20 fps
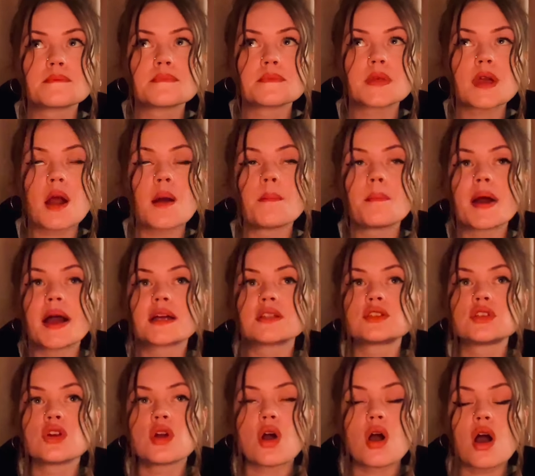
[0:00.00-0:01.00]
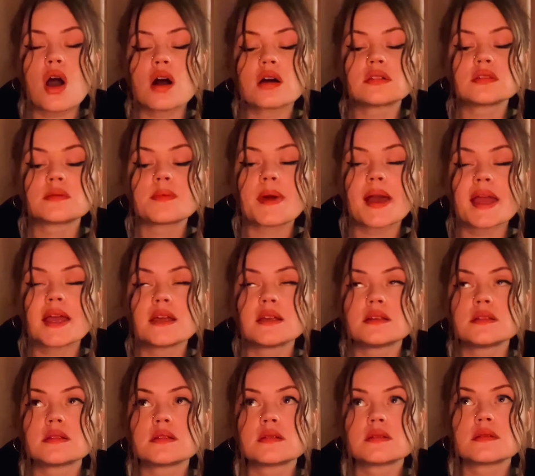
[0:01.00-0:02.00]
Come back to your heart
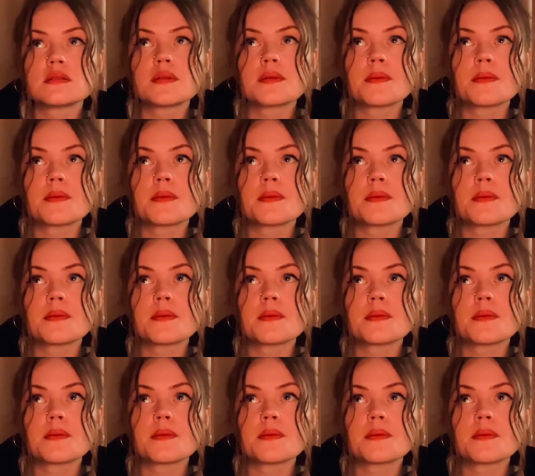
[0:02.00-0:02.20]
space.